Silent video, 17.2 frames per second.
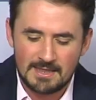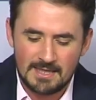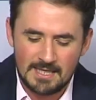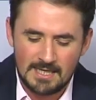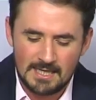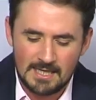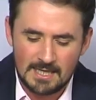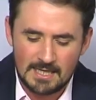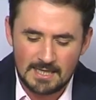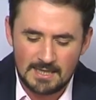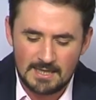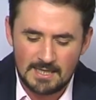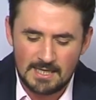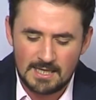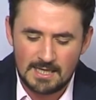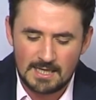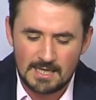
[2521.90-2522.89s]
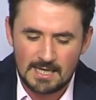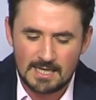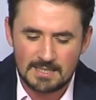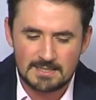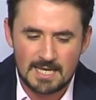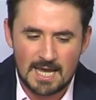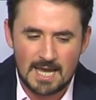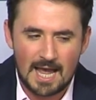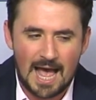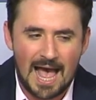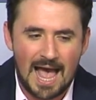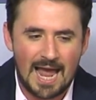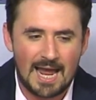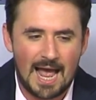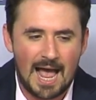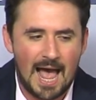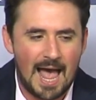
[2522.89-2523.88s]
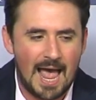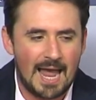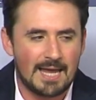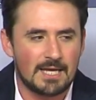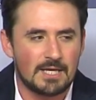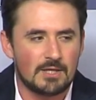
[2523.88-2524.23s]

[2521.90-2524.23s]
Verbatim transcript: the the it's a I I